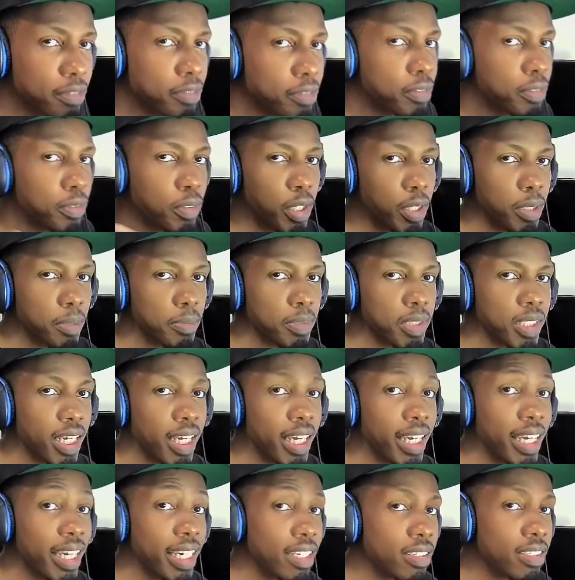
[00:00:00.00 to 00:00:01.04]
You get what I'm
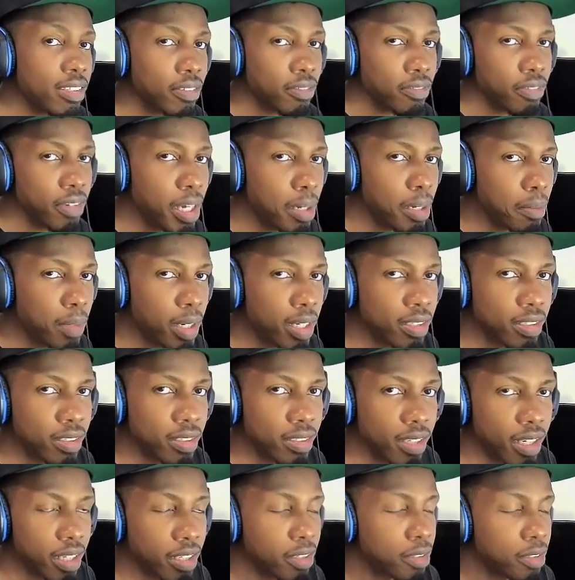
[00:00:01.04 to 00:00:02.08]
saying? He's a Fanbase
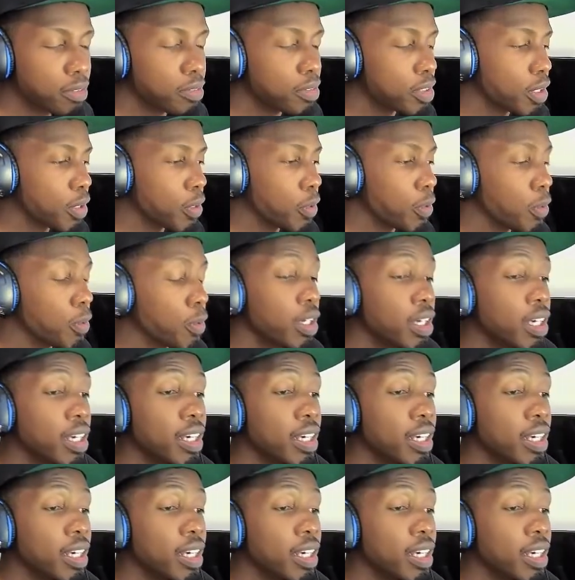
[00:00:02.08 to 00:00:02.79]
executive. So